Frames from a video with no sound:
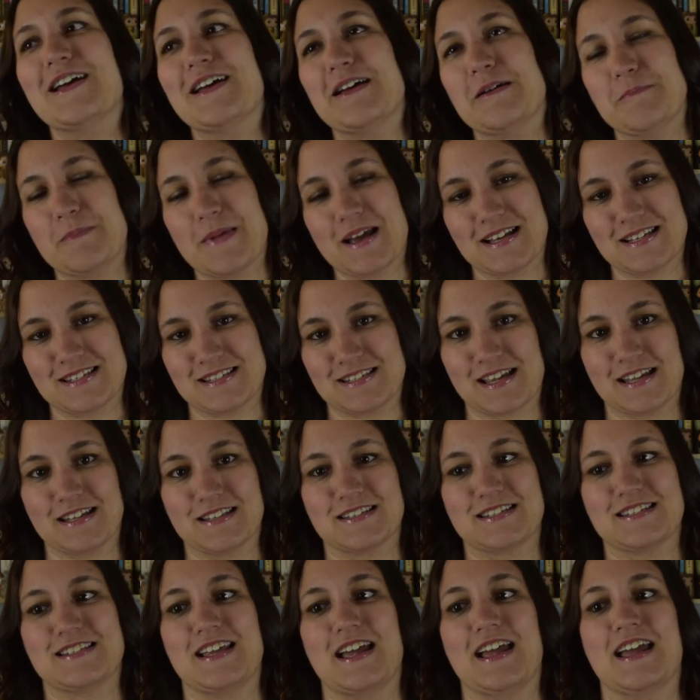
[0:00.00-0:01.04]
It makes
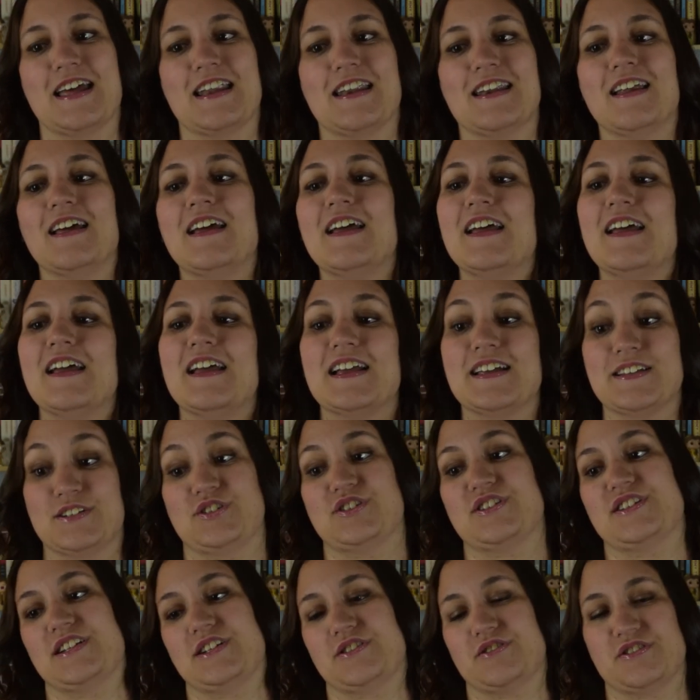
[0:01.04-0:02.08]
sense, and it's
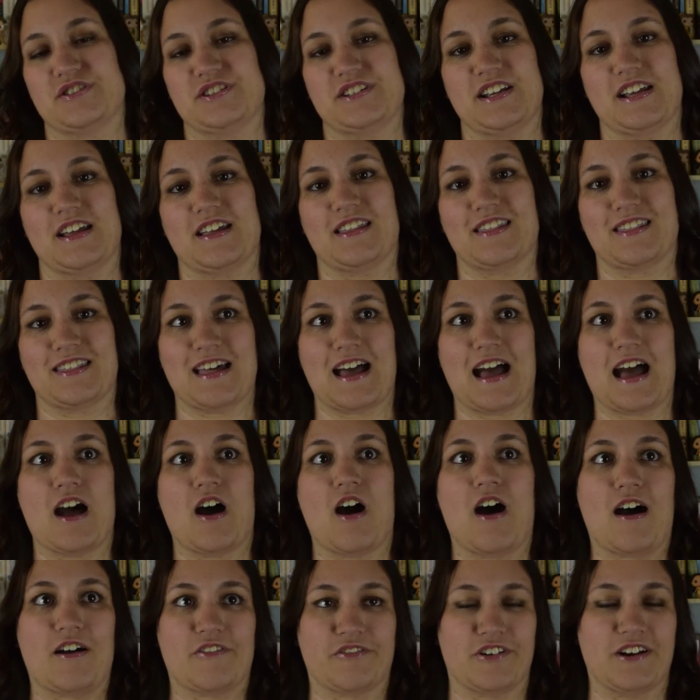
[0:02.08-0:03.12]
just interesting that
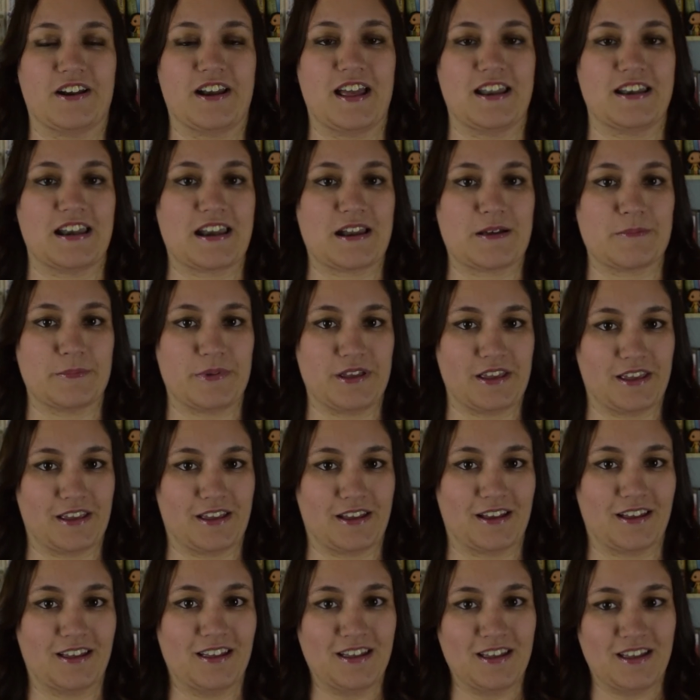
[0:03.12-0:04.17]
Offred ended up
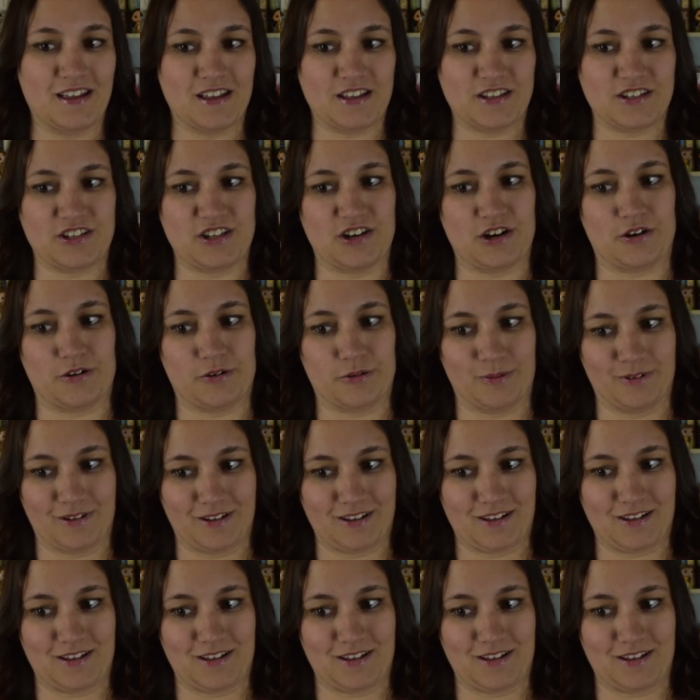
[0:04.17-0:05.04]
being, you know,